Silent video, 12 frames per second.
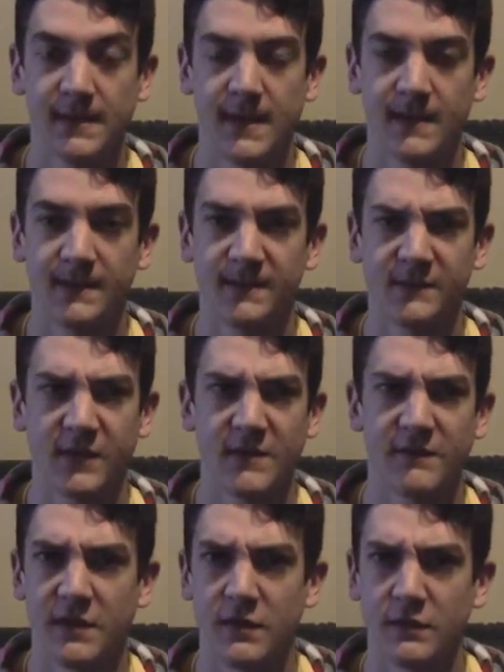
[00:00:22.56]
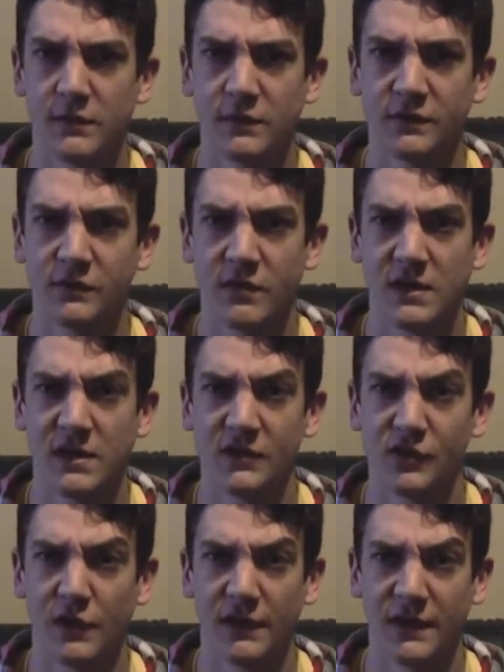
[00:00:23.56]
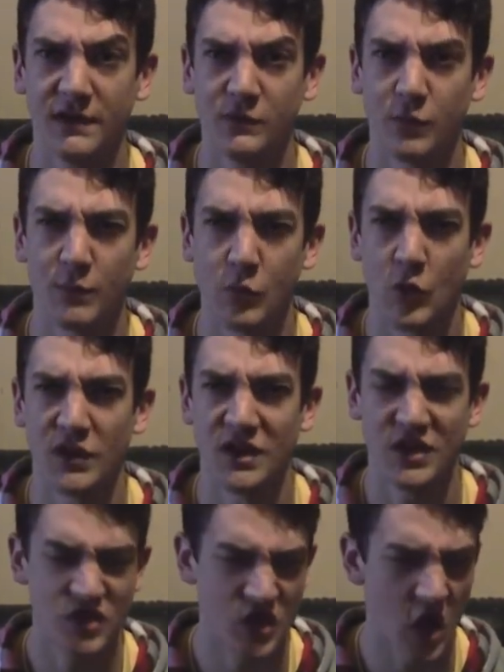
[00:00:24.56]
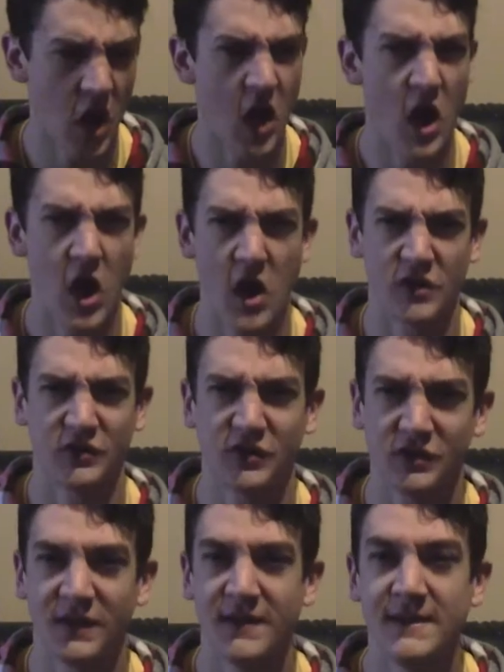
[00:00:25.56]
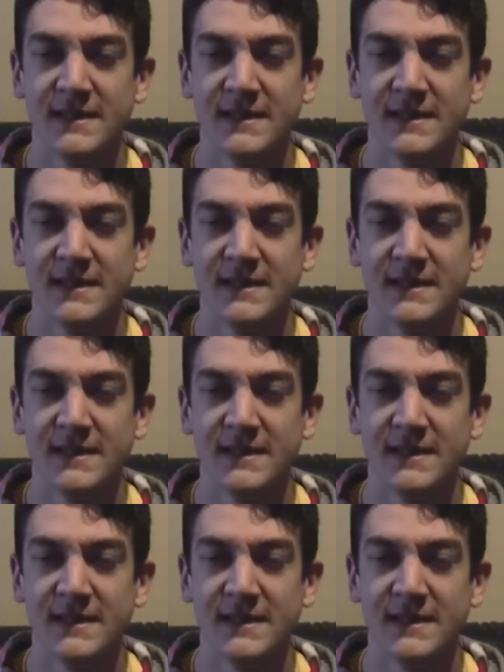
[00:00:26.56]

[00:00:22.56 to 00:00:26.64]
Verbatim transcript: And Sci-Fi are doing screenings all day, so I'm going in. Yes!